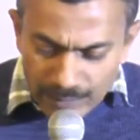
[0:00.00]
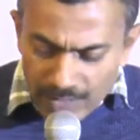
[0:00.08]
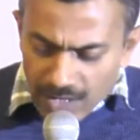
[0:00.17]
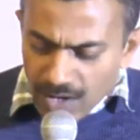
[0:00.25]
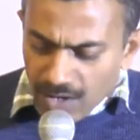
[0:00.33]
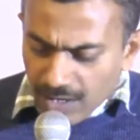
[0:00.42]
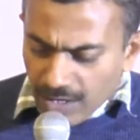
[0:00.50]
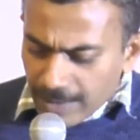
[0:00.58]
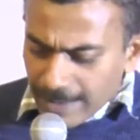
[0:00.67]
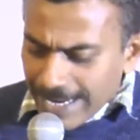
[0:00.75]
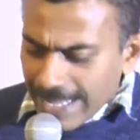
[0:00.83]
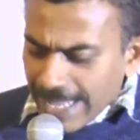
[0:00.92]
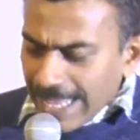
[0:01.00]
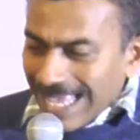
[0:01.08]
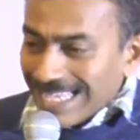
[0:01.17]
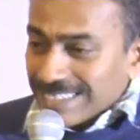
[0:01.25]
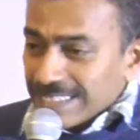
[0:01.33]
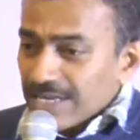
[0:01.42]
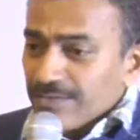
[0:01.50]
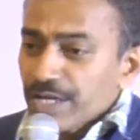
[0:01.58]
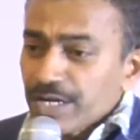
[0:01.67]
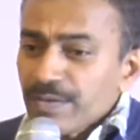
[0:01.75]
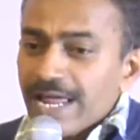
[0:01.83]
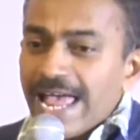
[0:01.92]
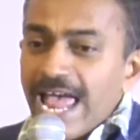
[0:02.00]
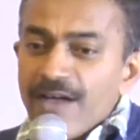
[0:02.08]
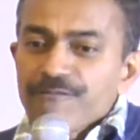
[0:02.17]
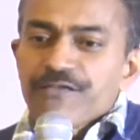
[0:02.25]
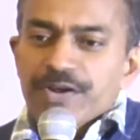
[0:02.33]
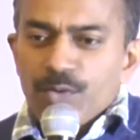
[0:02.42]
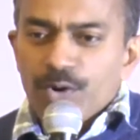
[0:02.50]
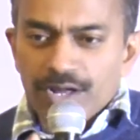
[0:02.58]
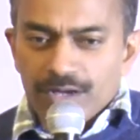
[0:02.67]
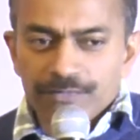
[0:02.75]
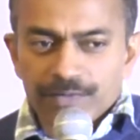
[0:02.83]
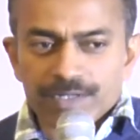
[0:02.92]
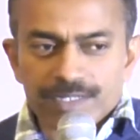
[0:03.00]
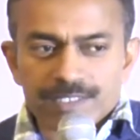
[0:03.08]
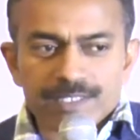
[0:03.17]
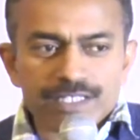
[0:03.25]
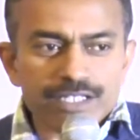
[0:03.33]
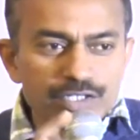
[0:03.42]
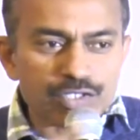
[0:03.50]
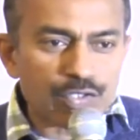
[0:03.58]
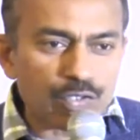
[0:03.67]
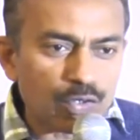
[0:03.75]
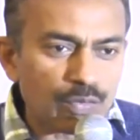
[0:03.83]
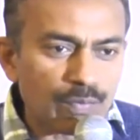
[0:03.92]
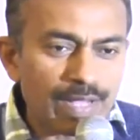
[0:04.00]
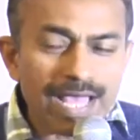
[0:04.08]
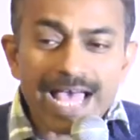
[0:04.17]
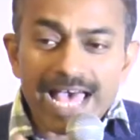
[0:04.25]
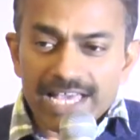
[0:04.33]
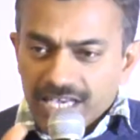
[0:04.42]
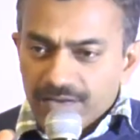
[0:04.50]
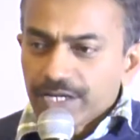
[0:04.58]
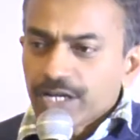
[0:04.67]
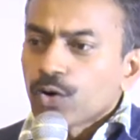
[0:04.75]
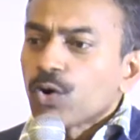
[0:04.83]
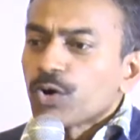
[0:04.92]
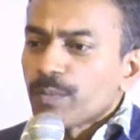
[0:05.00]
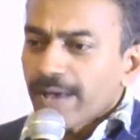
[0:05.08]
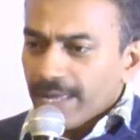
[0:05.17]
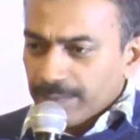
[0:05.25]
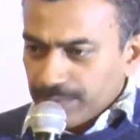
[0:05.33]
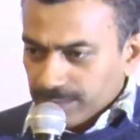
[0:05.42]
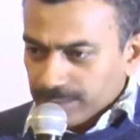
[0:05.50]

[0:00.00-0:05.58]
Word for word: God has given every one of us in this room given a roadmap.